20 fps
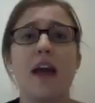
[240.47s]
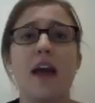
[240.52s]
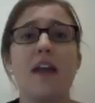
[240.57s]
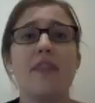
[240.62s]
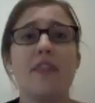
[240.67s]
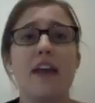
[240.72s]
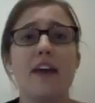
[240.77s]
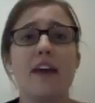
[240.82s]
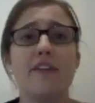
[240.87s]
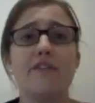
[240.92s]

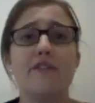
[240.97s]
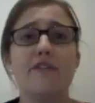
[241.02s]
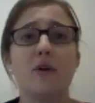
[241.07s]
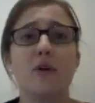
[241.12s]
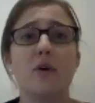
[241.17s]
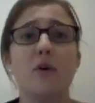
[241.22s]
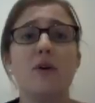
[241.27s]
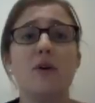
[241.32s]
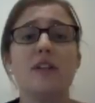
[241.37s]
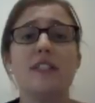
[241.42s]

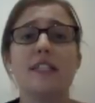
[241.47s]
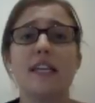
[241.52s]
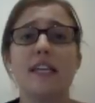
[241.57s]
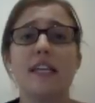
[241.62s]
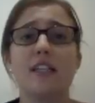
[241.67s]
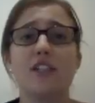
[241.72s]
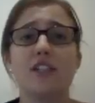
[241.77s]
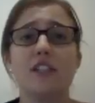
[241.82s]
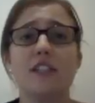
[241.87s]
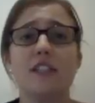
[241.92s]
Therefore,
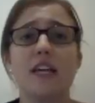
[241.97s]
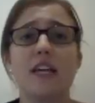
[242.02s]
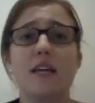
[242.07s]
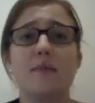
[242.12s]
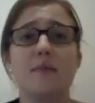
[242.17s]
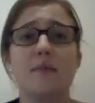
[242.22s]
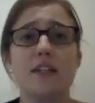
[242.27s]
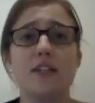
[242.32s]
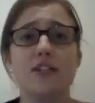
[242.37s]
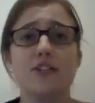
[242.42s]
teachers,
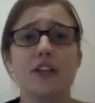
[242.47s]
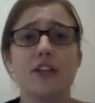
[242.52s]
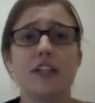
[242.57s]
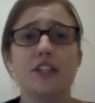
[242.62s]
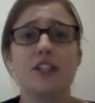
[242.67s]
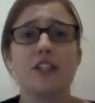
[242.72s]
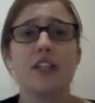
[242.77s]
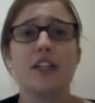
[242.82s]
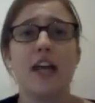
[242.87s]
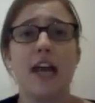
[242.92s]

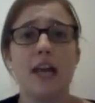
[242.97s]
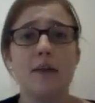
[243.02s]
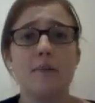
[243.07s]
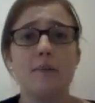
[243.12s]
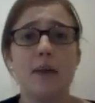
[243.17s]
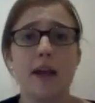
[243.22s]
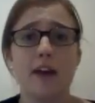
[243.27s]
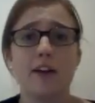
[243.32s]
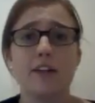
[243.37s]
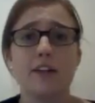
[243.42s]
administration, and
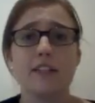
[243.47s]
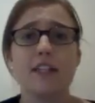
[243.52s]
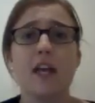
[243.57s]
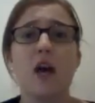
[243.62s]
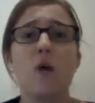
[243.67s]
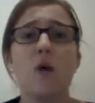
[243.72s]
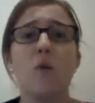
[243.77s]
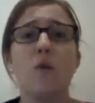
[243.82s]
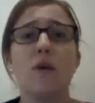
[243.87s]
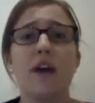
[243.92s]
parents
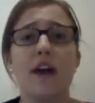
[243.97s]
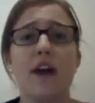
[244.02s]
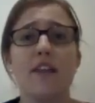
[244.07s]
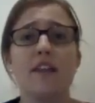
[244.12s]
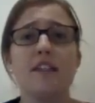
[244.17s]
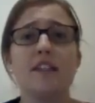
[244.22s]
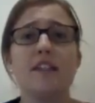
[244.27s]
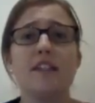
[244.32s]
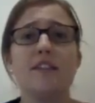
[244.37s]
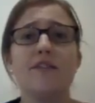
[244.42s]
will gather
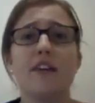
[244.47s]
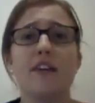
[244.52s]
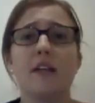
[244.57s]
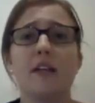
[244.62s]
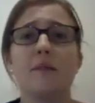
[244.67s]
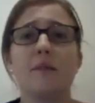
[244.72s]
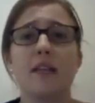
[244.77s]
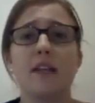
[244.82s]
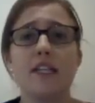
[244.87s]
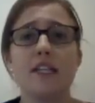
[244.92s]
to develop
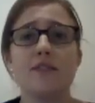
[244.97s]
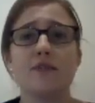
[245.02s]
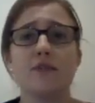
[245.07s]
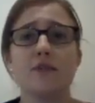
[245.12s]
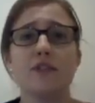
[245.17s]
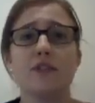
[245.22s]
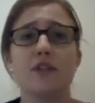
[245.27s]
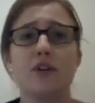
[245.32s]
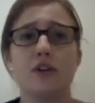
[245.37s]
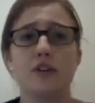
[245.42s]
these rules
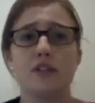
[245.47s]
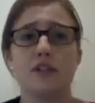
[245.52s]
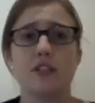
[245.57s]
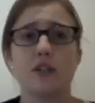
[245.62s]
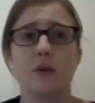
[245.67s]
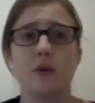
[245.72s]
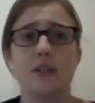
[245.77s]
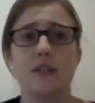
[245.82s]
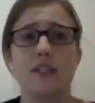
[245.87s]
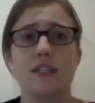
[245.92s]
and
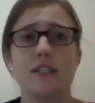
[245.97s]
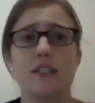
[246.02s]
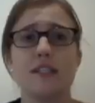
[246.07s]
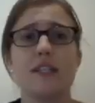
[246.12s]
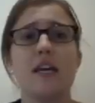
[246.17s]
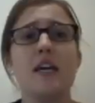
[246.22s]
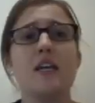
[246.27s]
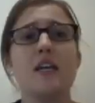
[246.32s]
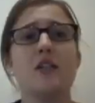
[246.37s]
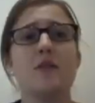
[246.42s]
consequences
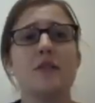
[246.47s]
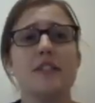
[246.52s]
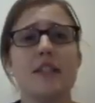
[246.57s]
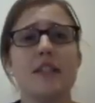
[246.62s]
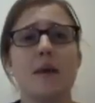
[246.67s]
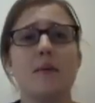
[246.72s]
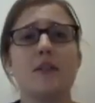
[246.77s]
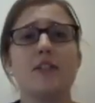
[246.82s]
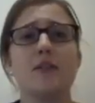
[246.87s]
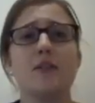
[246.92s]
to
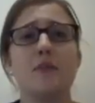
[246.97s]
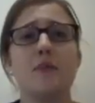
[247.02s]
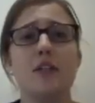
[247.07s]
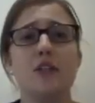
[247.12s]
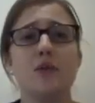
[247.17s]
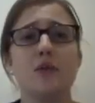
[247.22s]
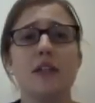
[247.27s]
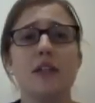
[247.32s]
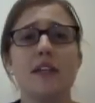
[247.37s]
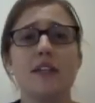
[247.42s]
establish a
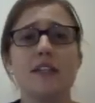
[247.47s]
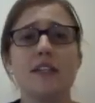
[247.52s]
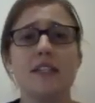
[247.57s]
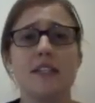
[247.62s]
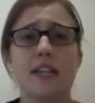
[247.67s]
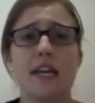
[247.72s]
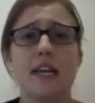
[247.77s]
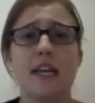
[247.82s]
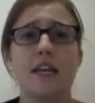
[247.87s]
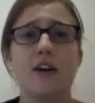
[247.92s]
mutual
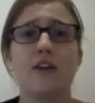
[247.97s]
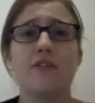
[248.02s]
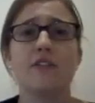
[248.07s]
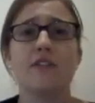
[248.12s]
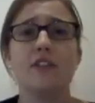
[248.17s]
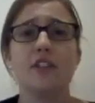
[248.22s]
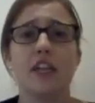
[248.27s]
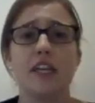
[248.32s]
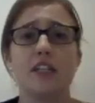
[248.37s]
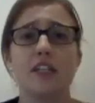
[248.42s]
understanding of the
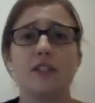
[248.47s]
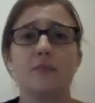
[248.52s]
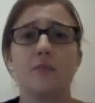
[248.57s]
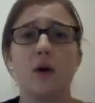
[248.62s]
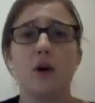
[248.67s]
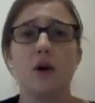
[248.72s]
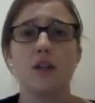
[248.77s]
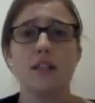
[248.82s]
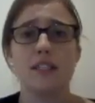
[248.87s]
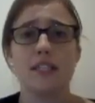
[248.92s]
change in
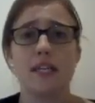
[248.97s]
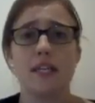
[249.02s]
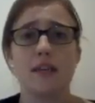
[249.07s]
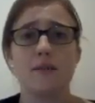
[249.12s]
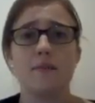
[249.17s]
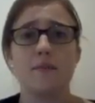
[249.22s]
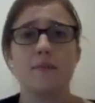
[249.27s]
policy.